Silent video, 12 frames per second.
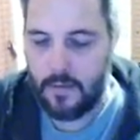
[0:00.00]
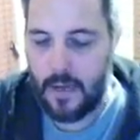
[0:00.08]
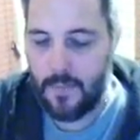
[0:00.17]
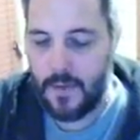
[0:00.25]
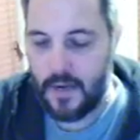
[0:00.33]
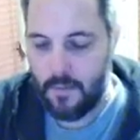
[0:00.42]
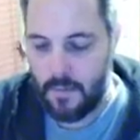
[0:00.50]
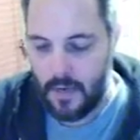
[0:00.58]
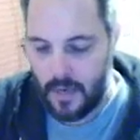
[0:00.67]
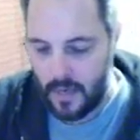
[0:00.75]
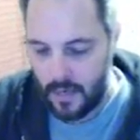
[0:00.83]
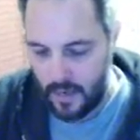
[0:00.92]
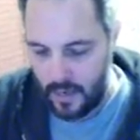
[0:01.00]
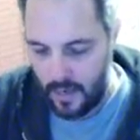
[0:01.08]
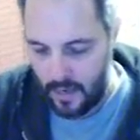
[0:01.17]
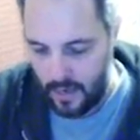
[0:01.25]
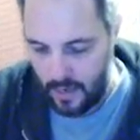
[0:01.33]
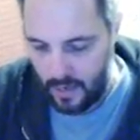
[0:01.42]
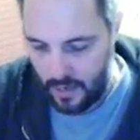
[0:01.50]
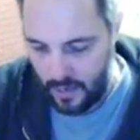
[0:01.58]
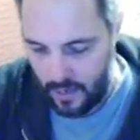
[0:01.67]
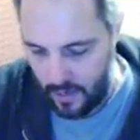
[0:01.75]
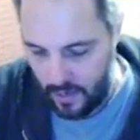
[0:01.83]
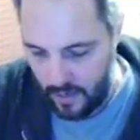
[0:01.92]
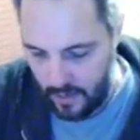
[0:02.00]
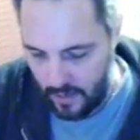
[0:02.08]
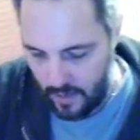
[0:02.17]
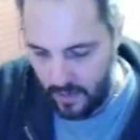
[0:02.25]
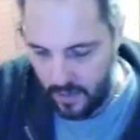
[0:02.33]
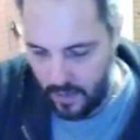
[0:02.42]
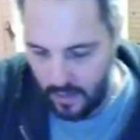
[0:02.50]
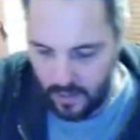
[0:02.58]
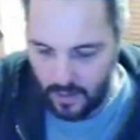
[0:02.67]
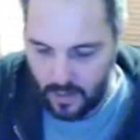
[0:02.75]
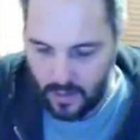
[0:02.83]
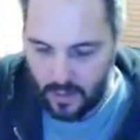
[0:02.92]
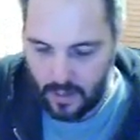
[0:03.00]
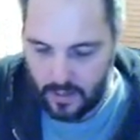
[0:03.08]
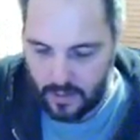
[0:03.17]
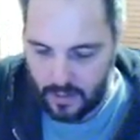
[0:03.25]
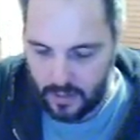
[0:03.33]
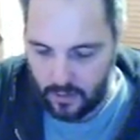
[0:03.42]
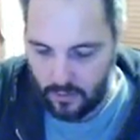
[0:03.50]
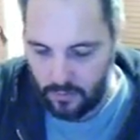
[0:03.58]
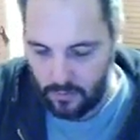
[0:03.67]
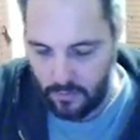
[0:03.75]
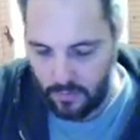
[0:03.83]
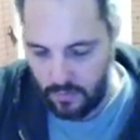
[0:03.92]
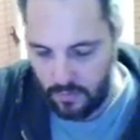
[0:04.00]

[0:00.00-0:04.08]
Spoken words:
Dropped it on me, and that's not cool.